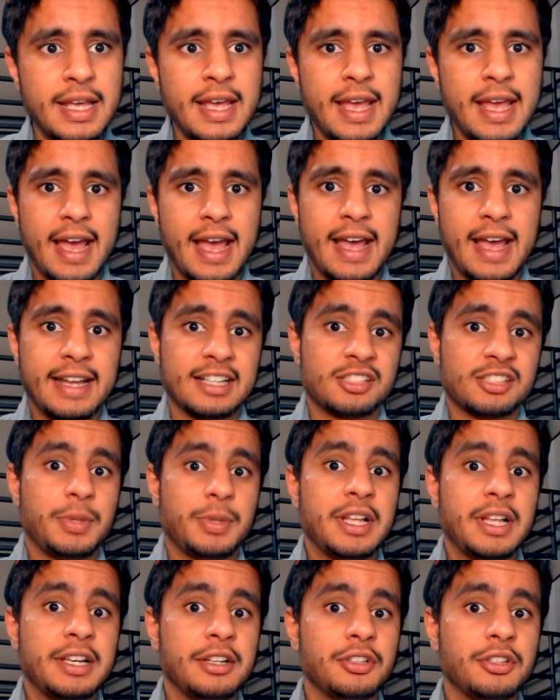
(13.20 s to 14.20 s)
and
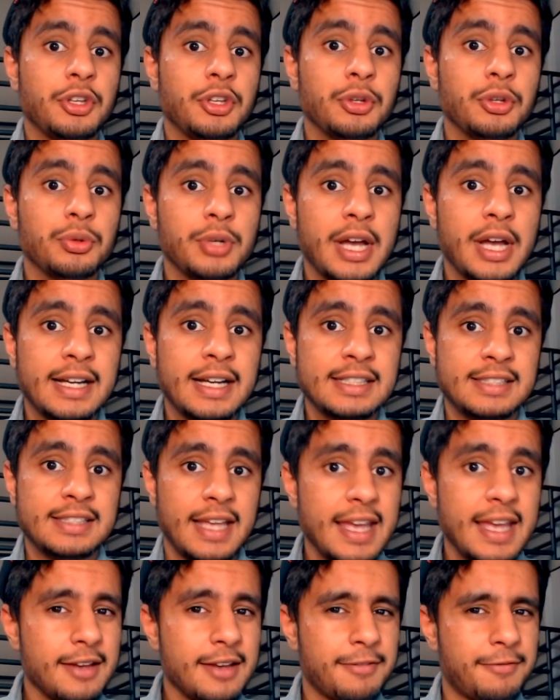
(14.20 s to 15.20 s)
explaining to you guys
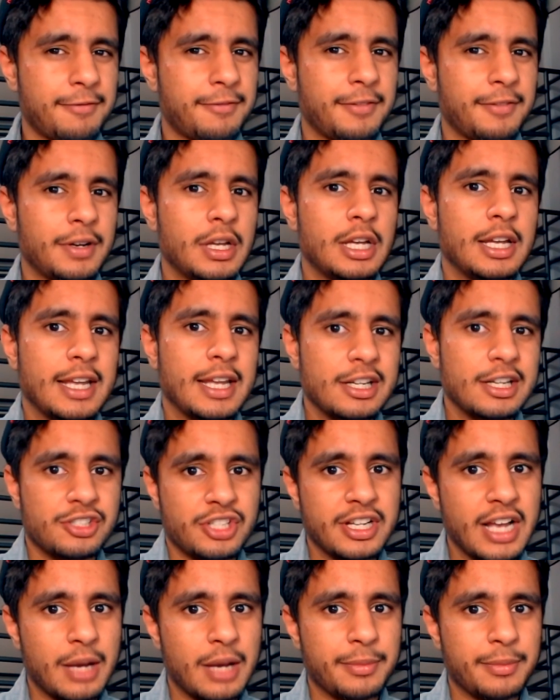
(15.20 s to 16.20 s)
if
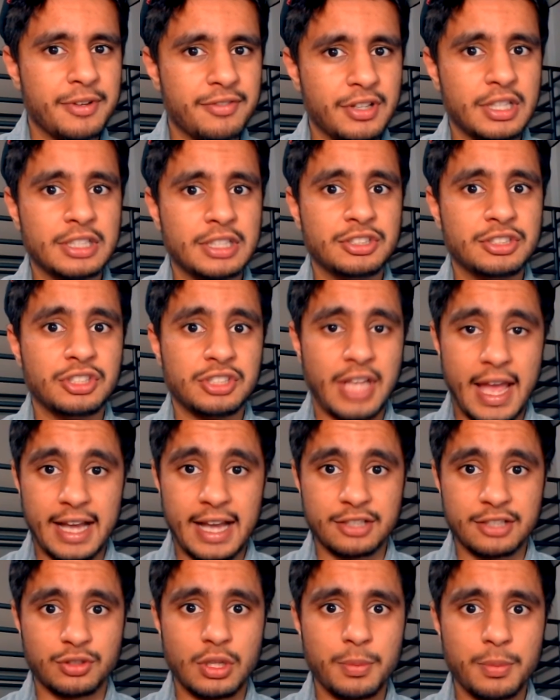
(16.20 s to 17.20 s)
Ishigami Village is
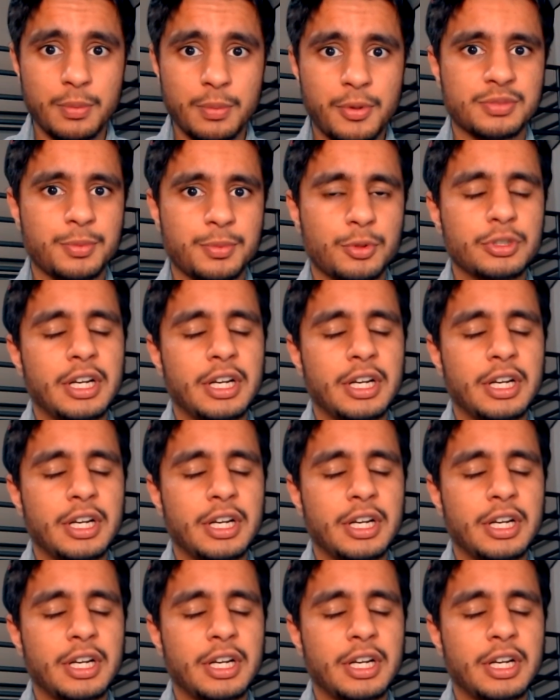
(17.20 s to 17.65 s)
actually possible.